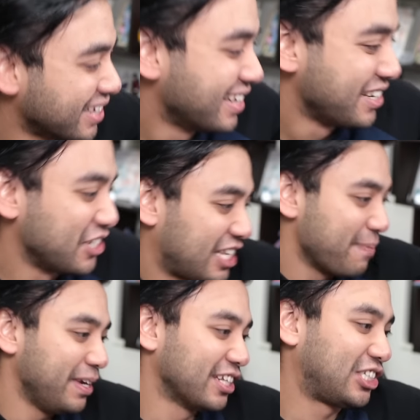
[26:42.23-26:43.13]
just
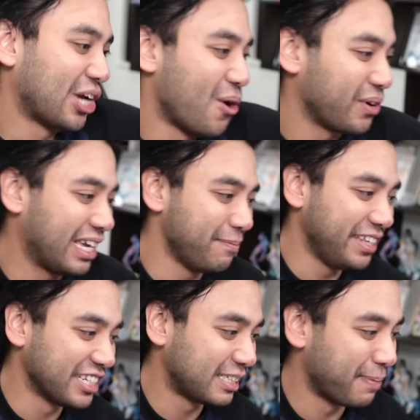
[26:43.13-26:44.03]
give me the salt, give me
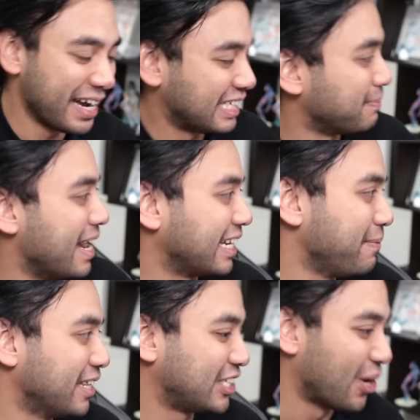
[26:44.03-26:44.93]
the spice, man. Give
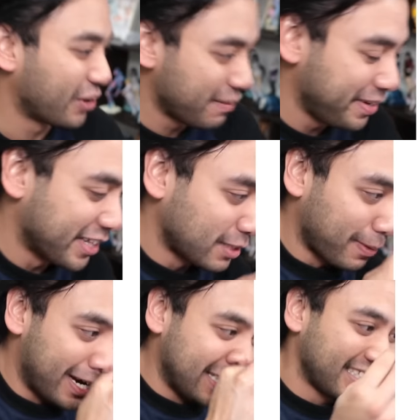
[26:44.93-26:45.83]
me the salt, give me the
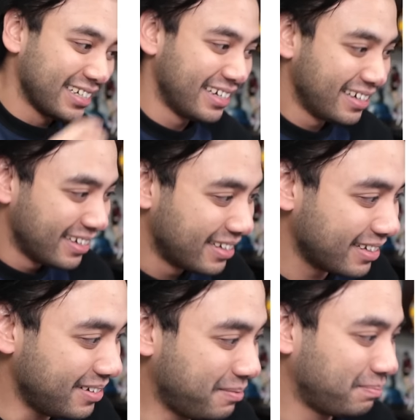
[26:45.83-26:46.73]
spice.
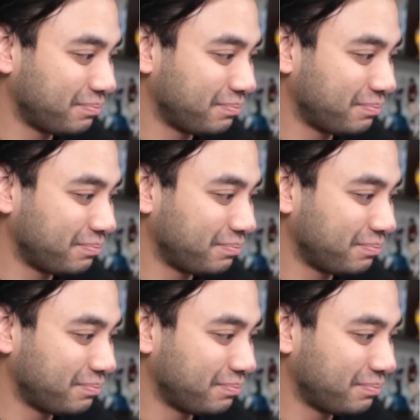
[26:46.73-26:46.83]
Are